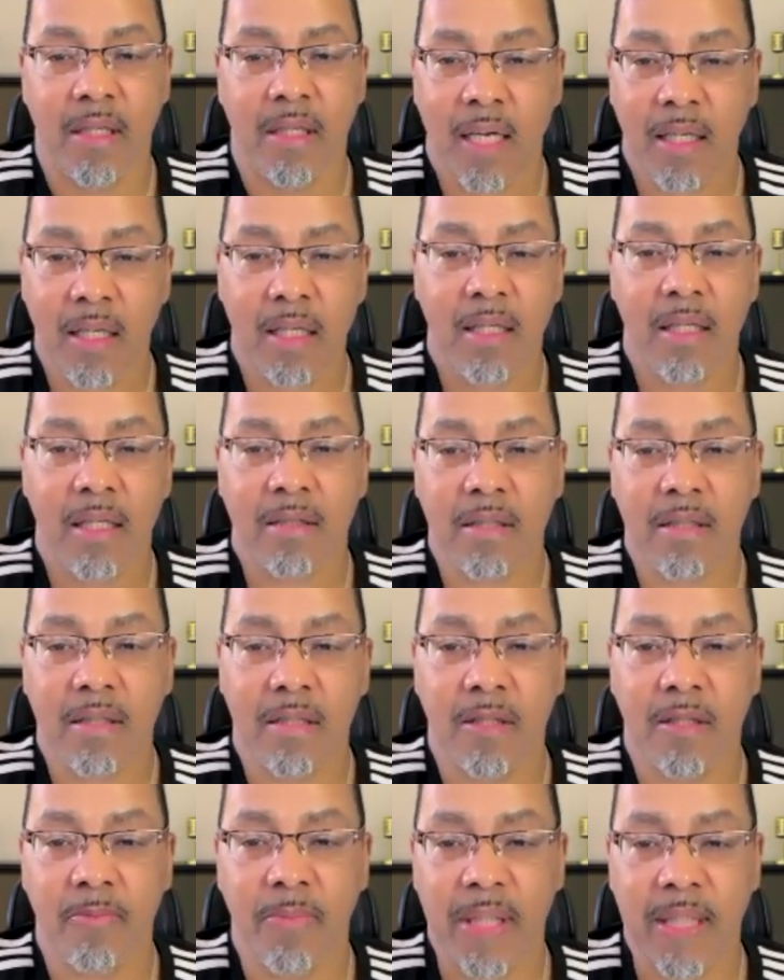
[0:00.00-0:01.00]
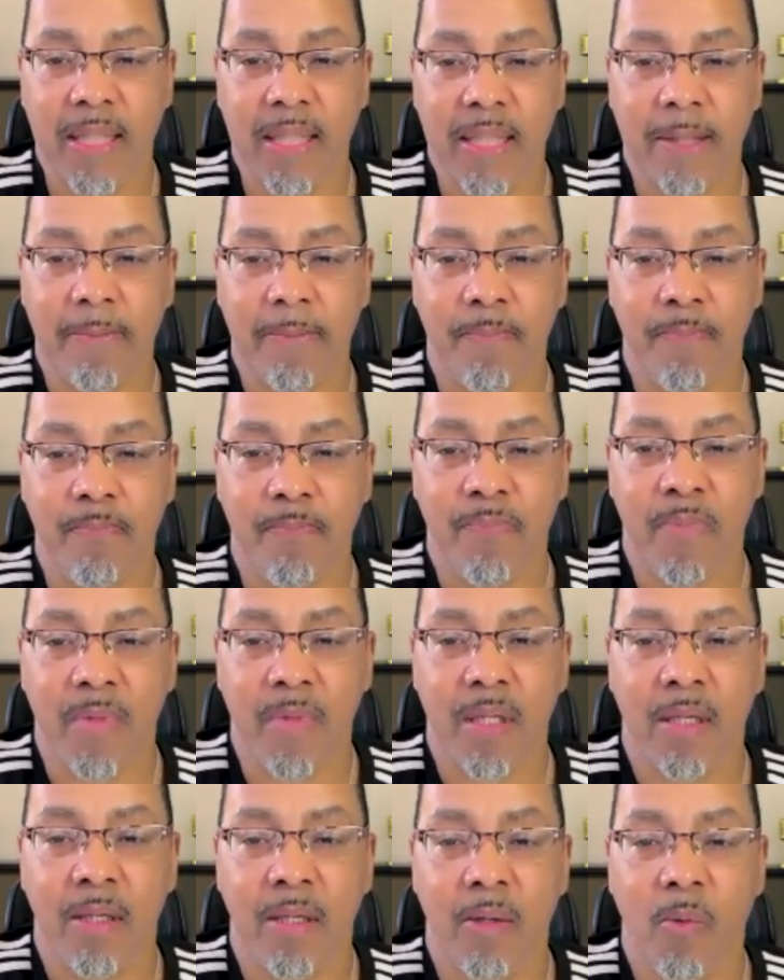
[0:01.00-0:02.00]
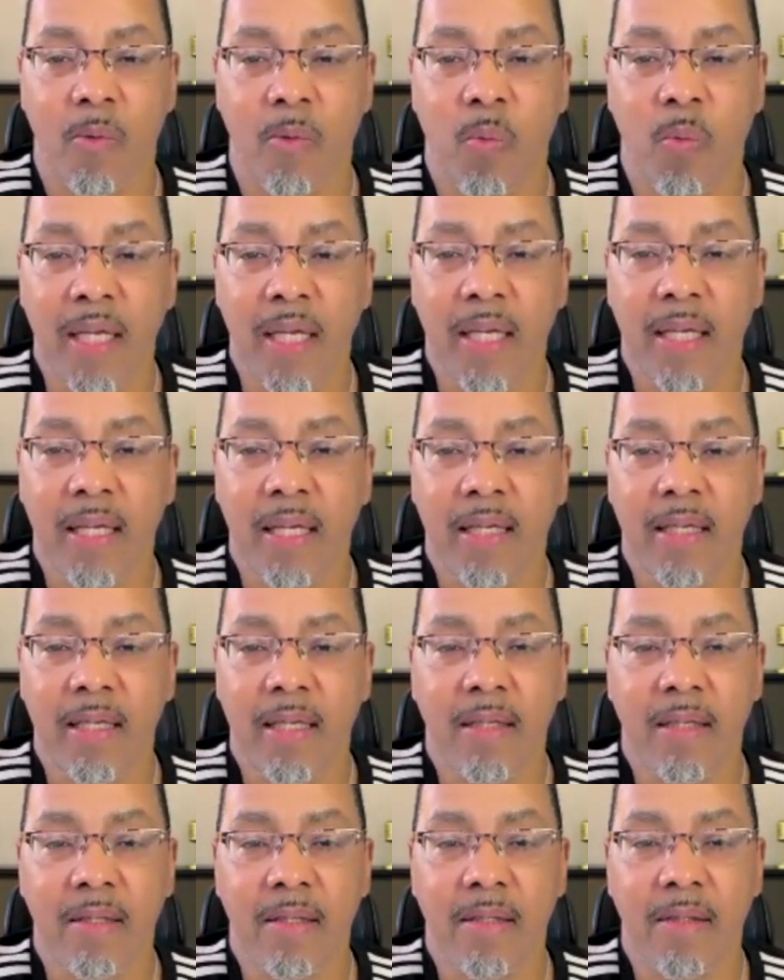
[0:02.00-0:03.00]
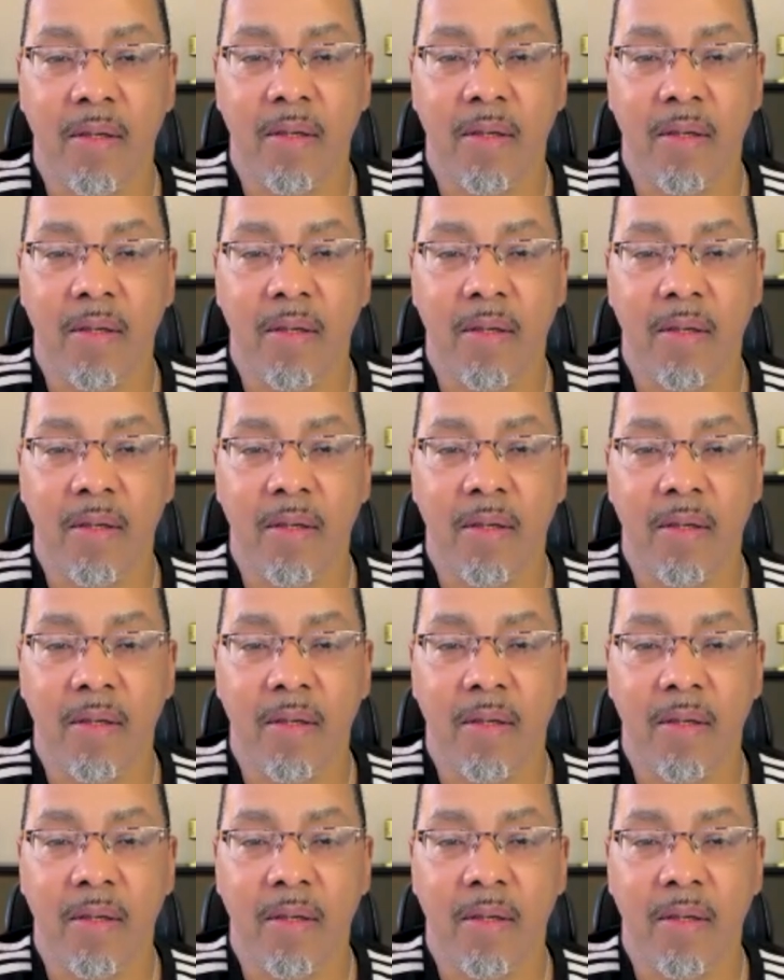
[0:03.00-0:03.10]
Are you listening to me? We